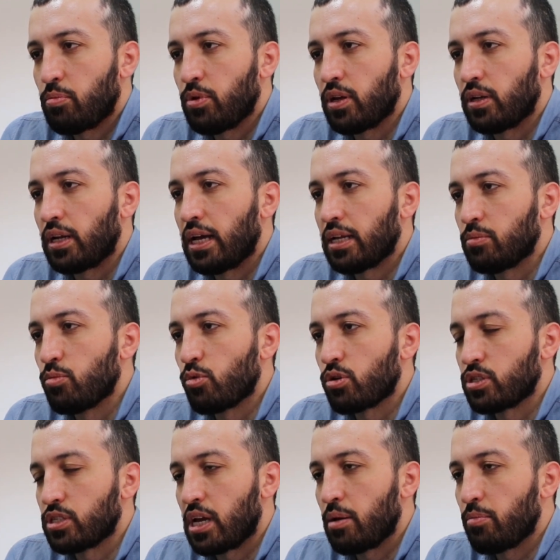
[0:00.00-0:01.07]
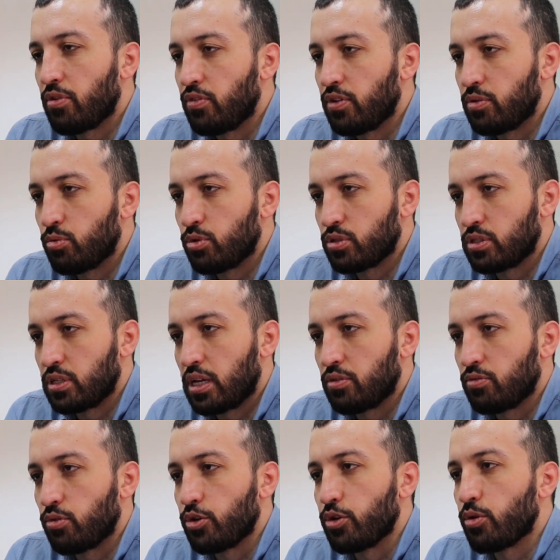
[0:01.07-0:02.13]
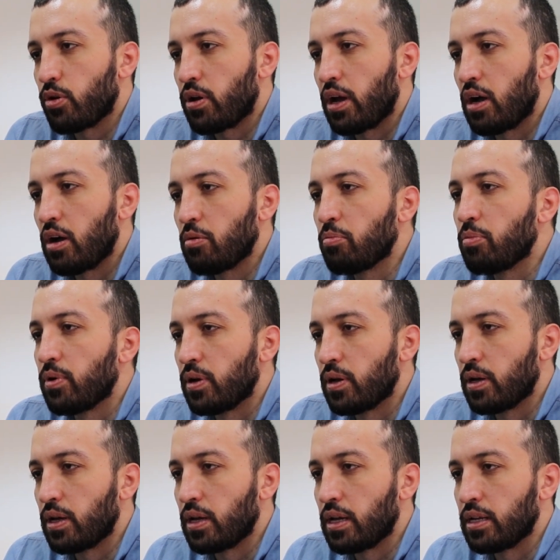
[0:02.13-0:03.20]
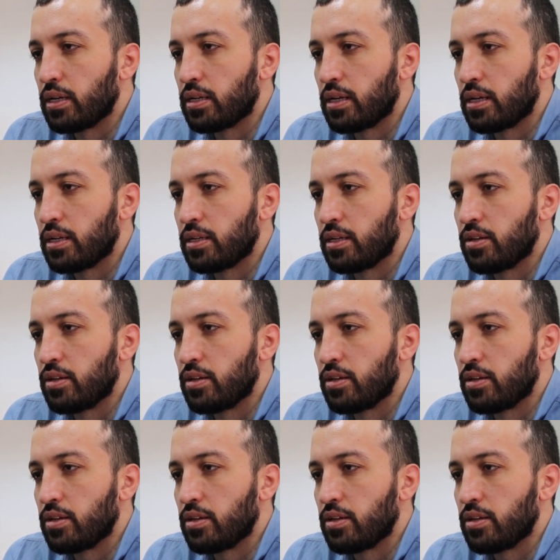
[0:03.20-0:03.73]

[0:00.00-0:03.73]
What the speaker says: me a lot more time if it was not for your help and the